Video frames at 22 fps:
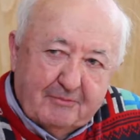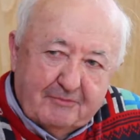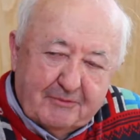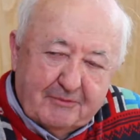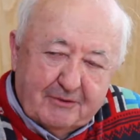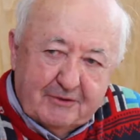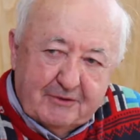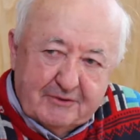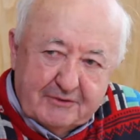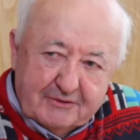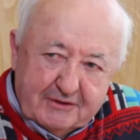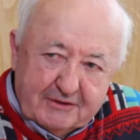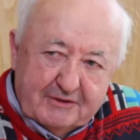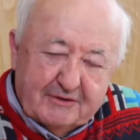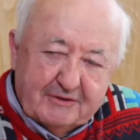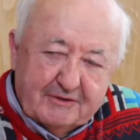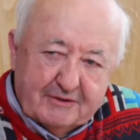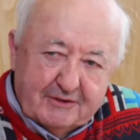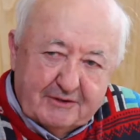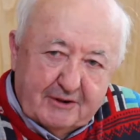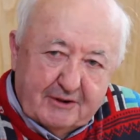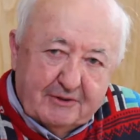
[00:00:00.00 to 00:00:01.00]
up the
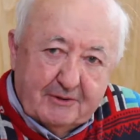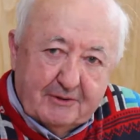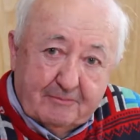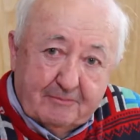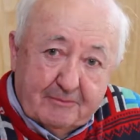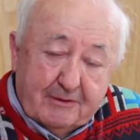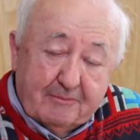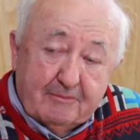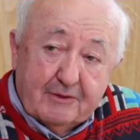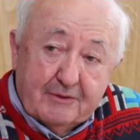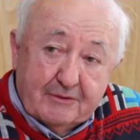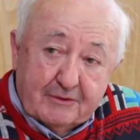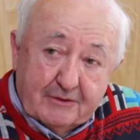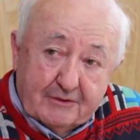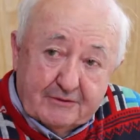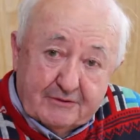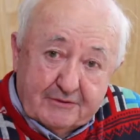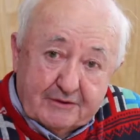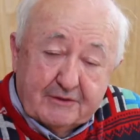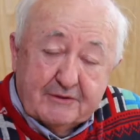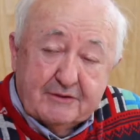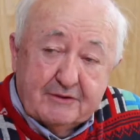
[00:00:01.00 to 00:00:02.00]
diseases now that people in their
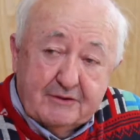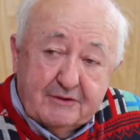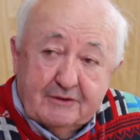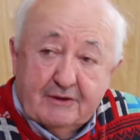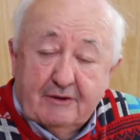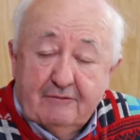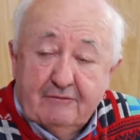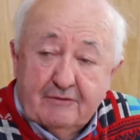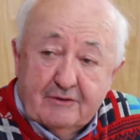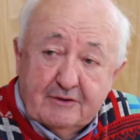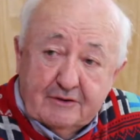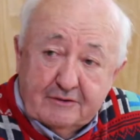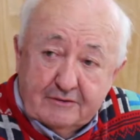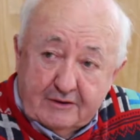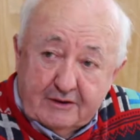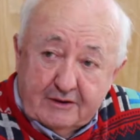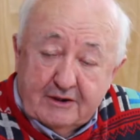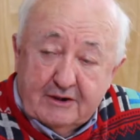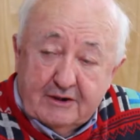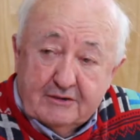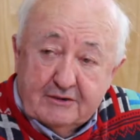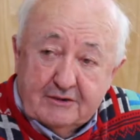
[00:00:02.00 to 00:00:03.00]
60s, 70s and
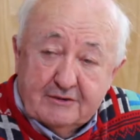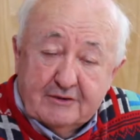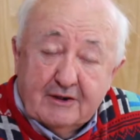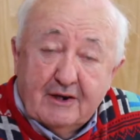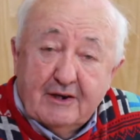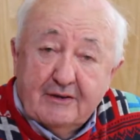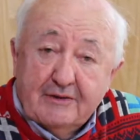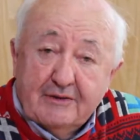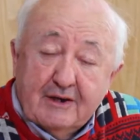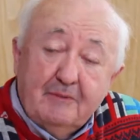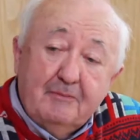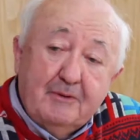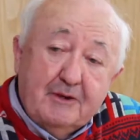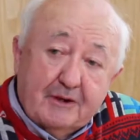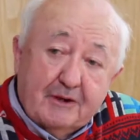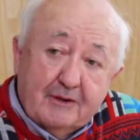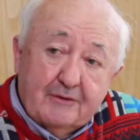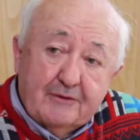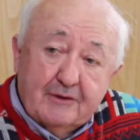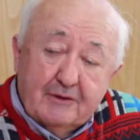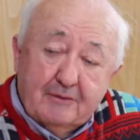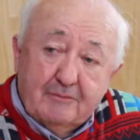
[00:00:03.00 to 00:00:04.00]
80s, they'll be
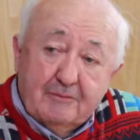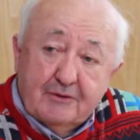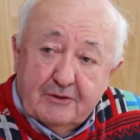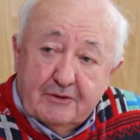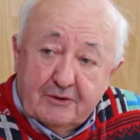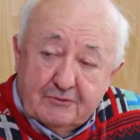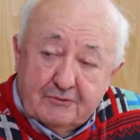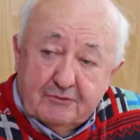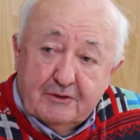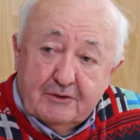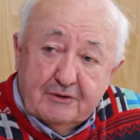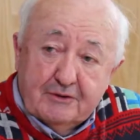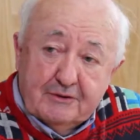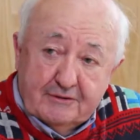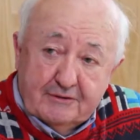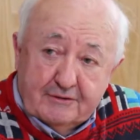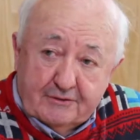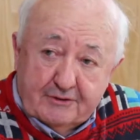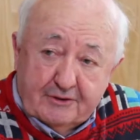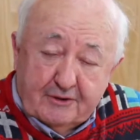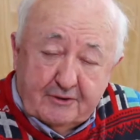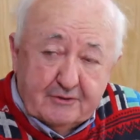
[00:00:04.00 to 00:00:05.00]
getting them in their 20s
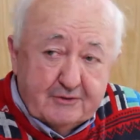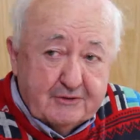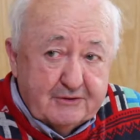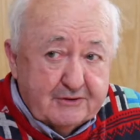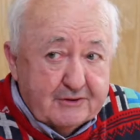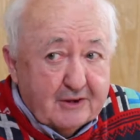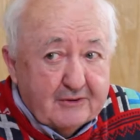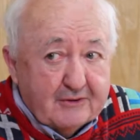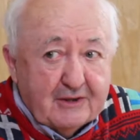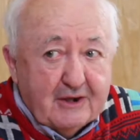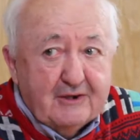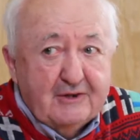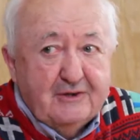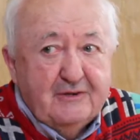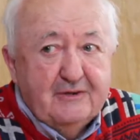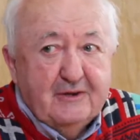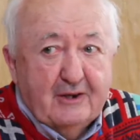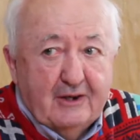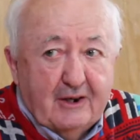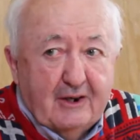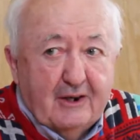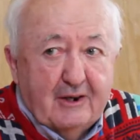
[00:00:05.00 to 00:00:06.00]
and 30s. Now that is
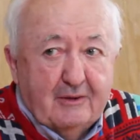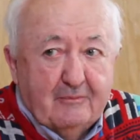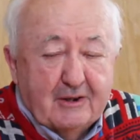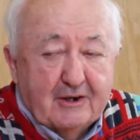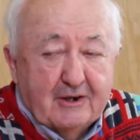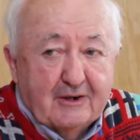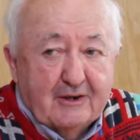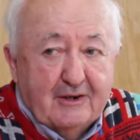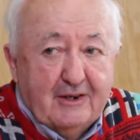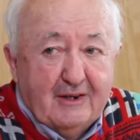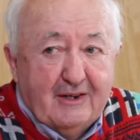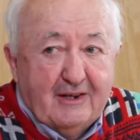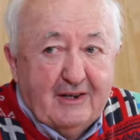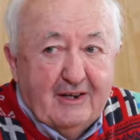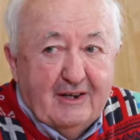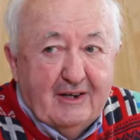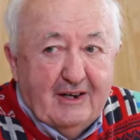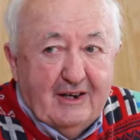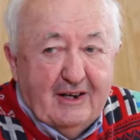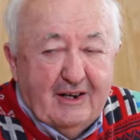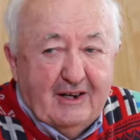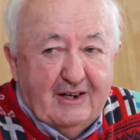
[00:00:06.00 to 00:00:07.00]
alarming.
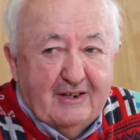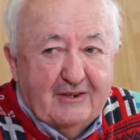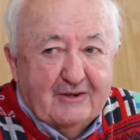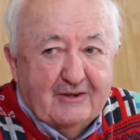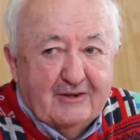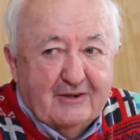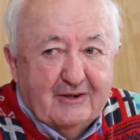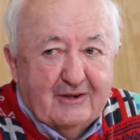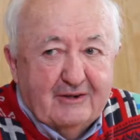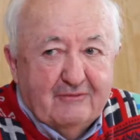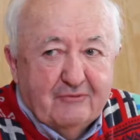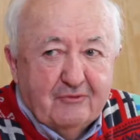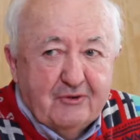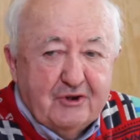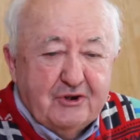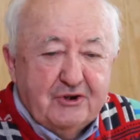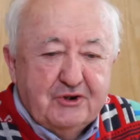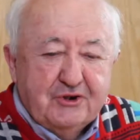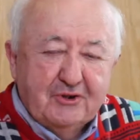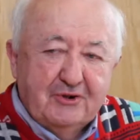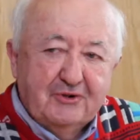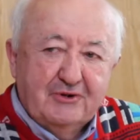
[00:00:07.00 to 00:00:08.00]
And if we
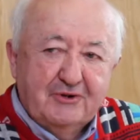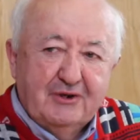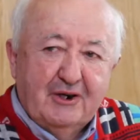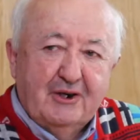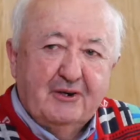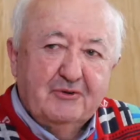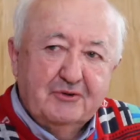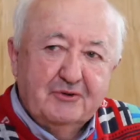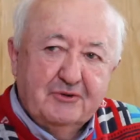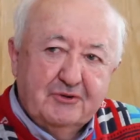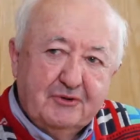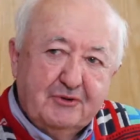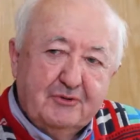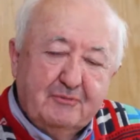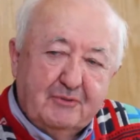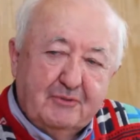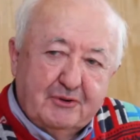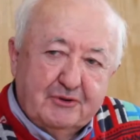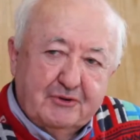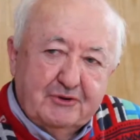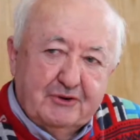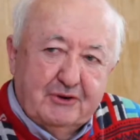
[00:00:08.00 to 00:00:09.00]
shut down too
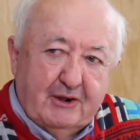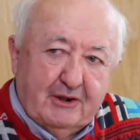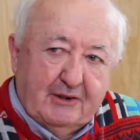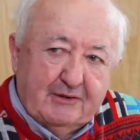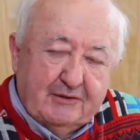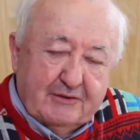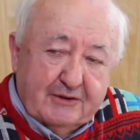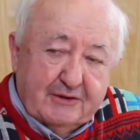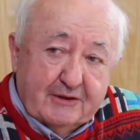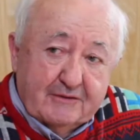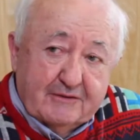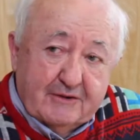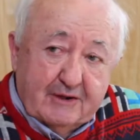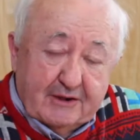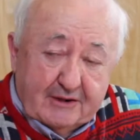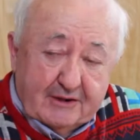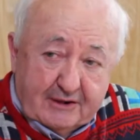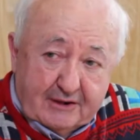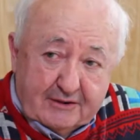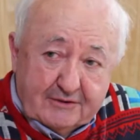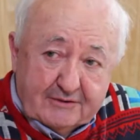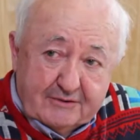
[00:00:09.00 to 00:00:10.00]
much on things
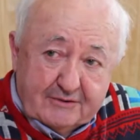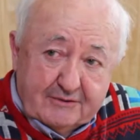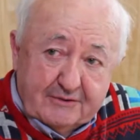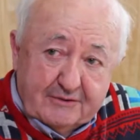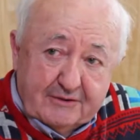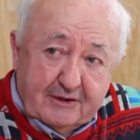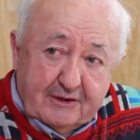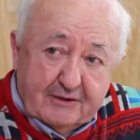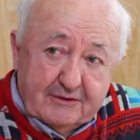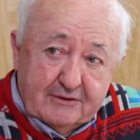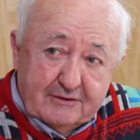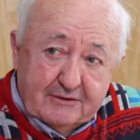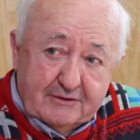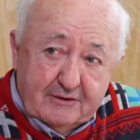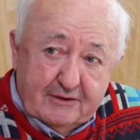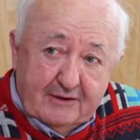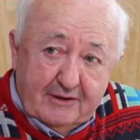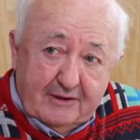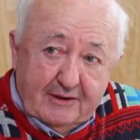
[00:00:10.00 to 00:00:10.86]
like exercise,